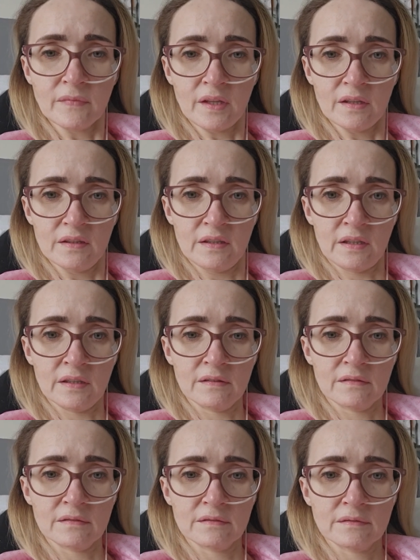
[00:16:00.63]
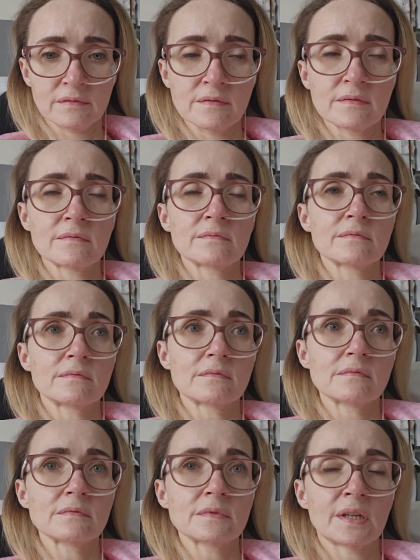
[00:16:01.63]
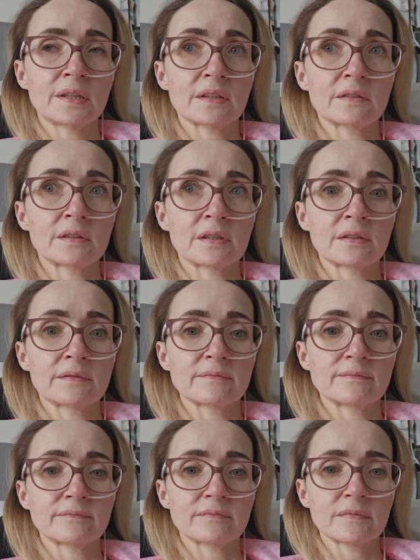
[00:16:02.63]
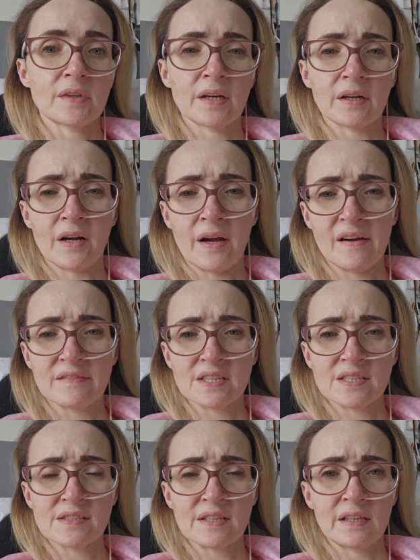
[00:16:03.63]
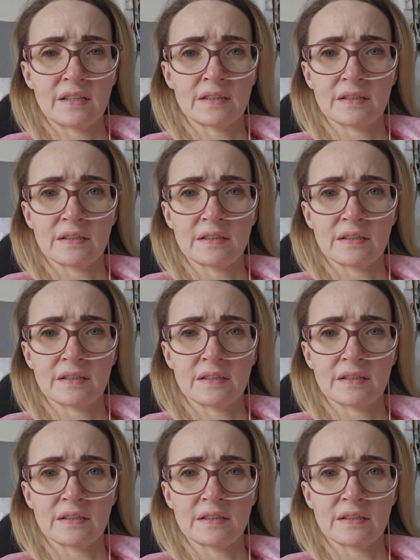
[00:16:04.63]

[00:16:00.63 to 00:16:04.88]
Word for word: you know I don't know like I haven't seen